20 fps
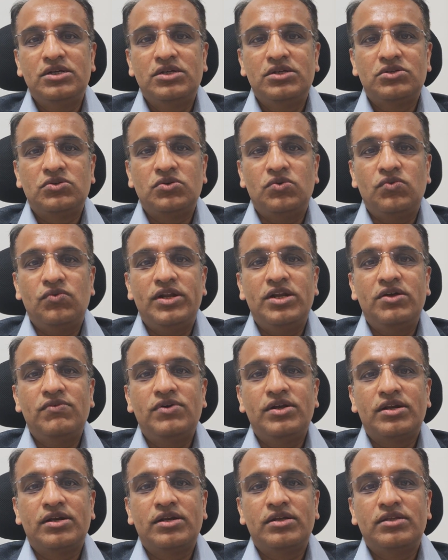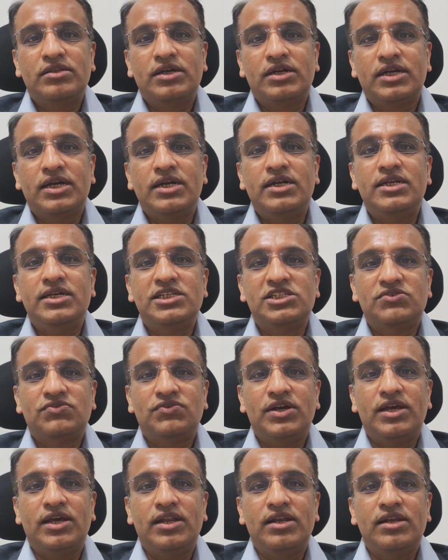So whenever the kidneys
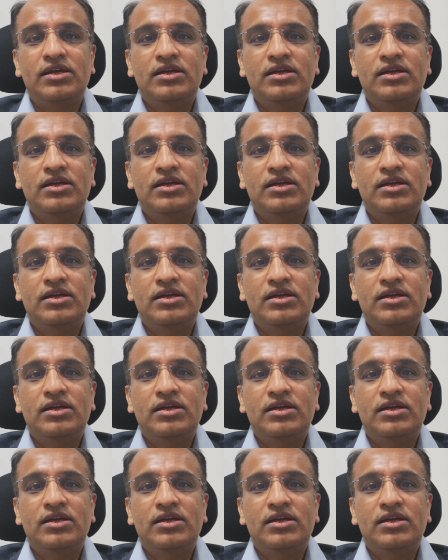fail,